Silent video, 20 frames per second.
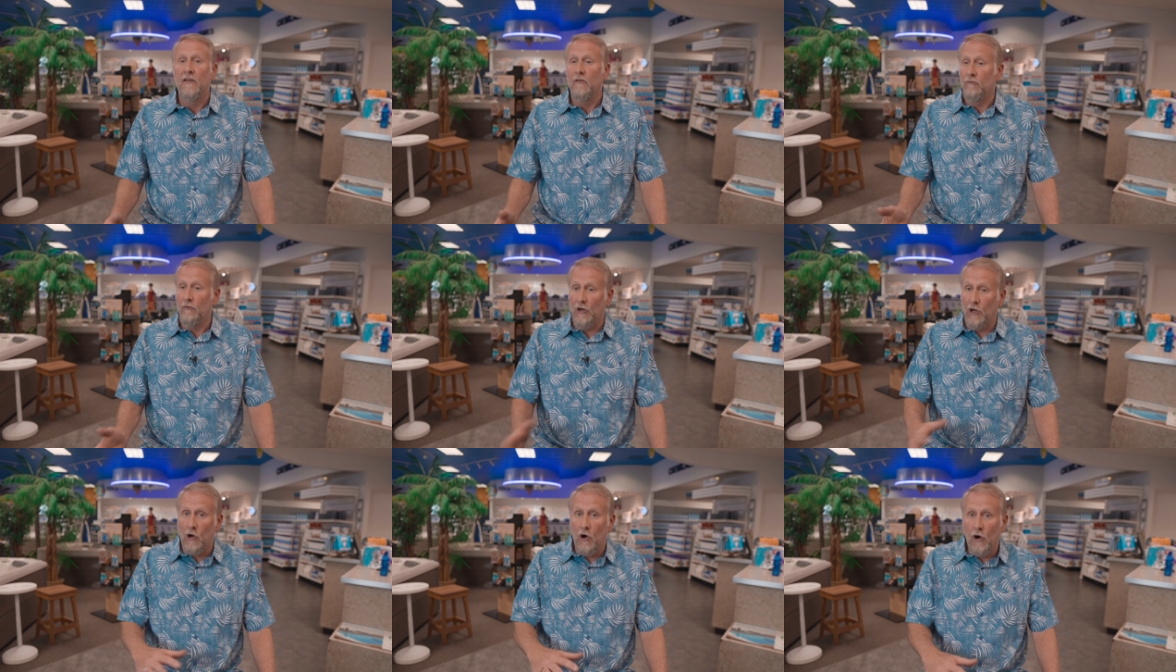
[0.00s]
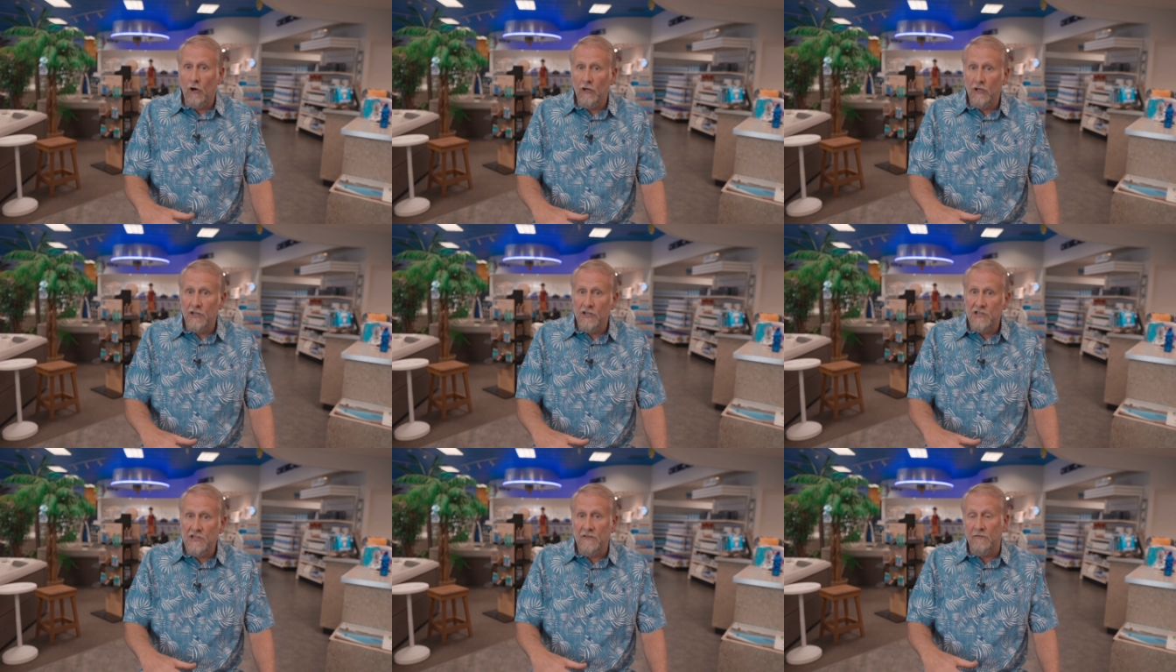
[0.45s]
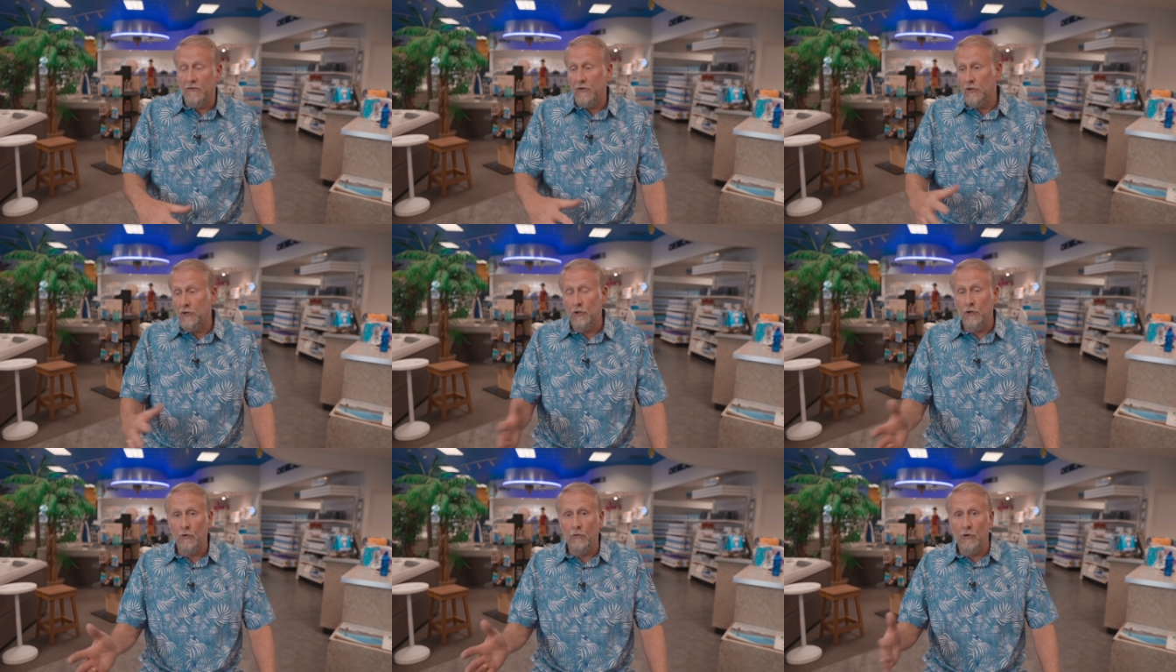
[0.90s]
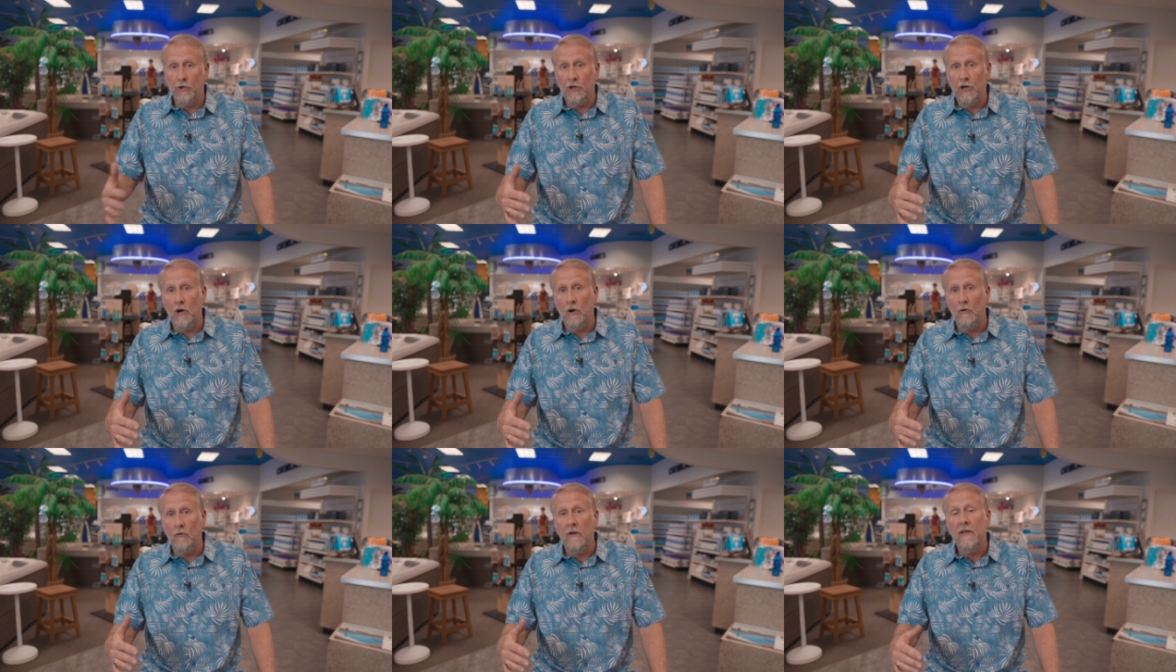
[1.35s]
regardless if you do or
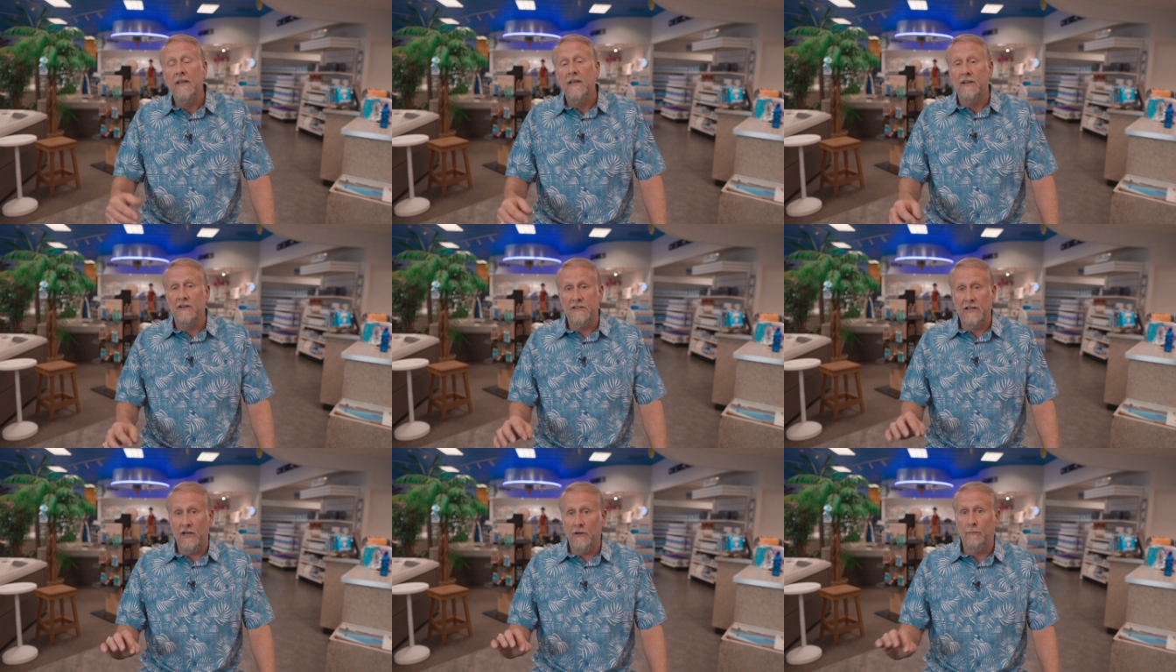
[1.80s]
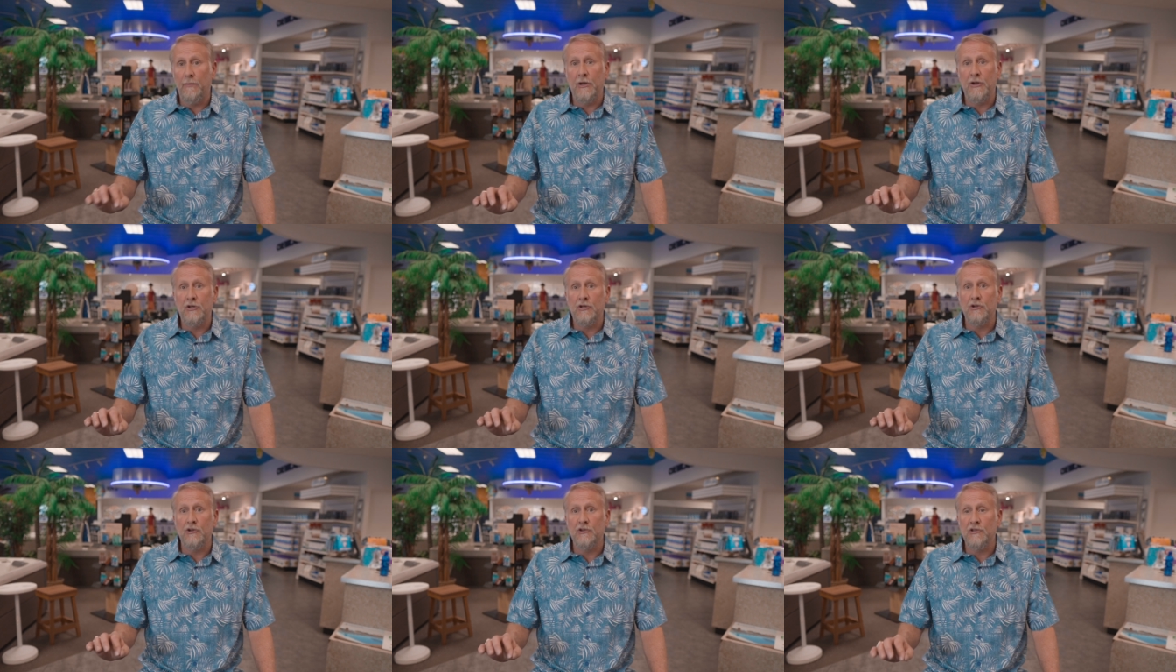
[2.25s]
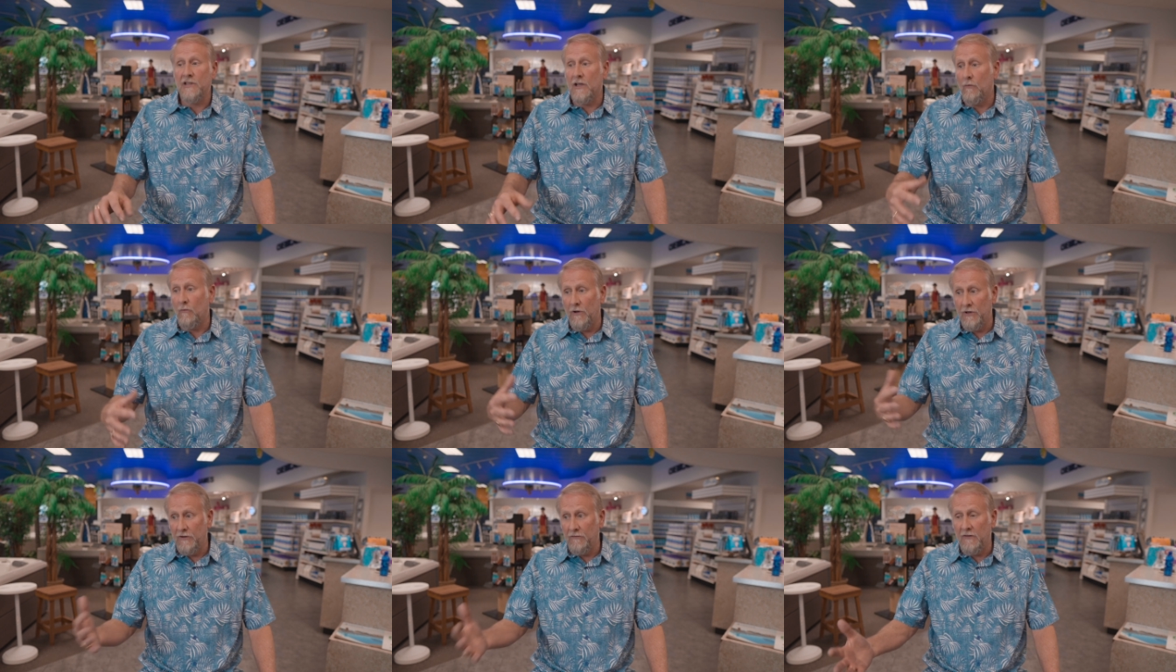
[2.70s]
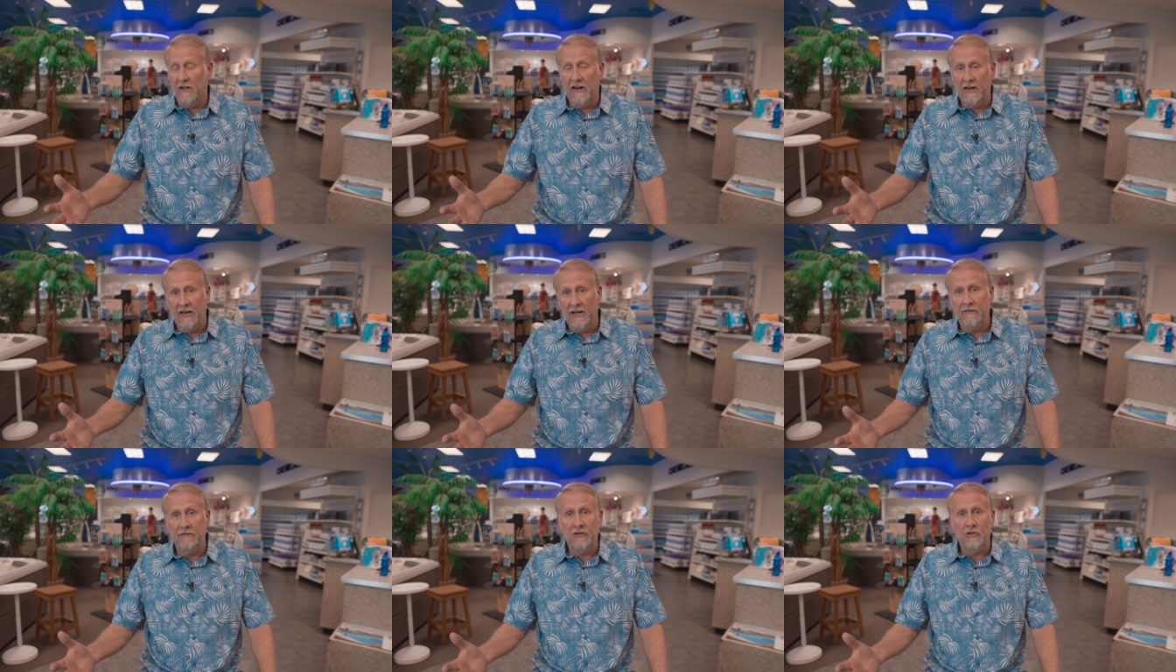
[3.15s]
don't, take pictures. That way you've got
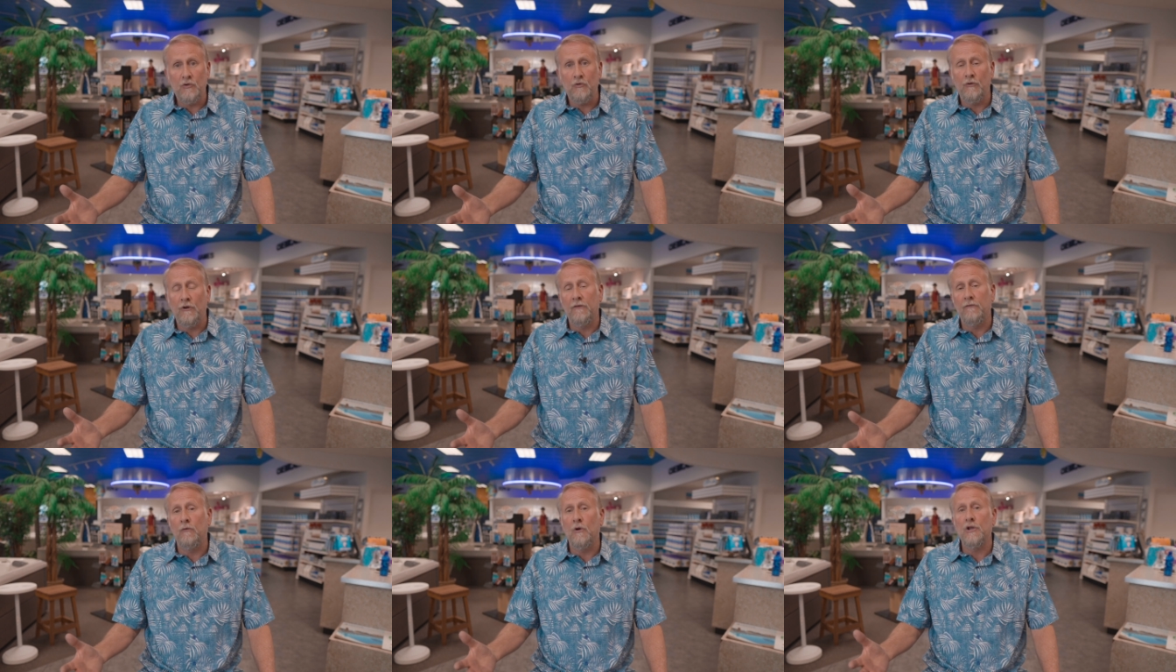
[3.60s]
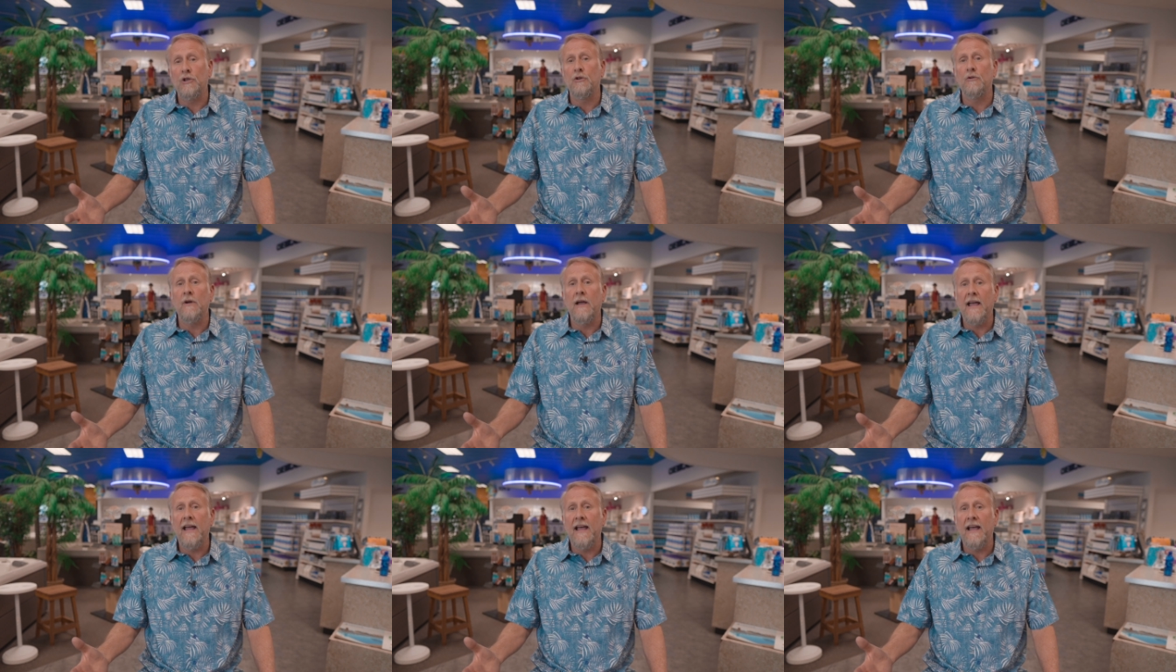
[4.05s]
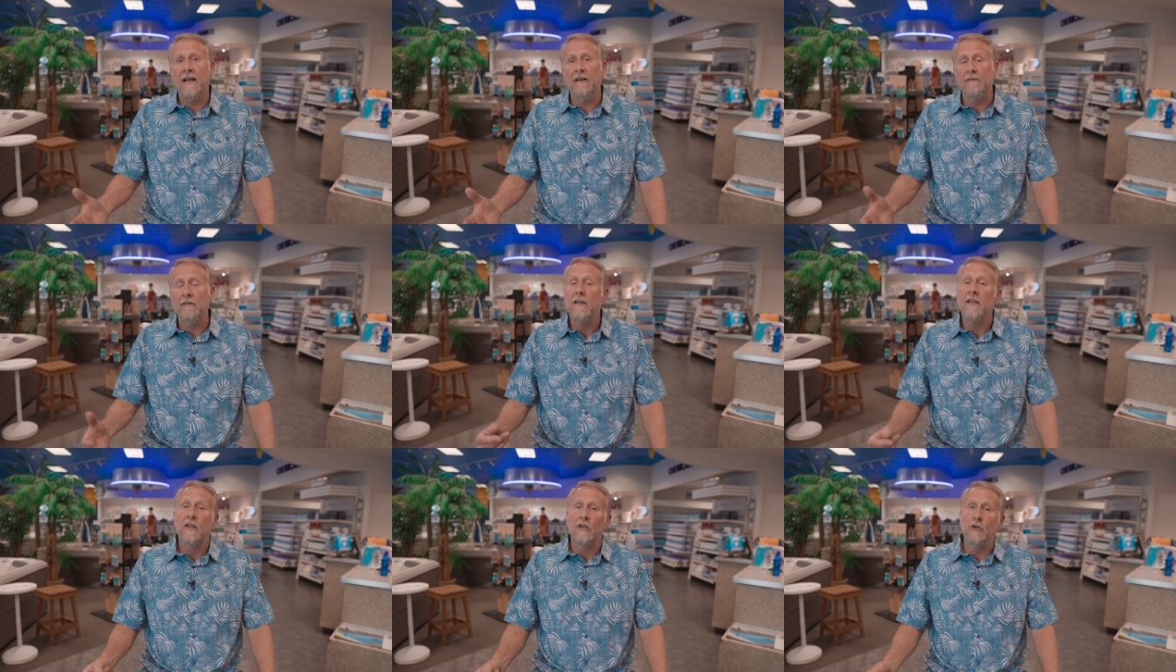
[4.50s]
an inventory of what you have.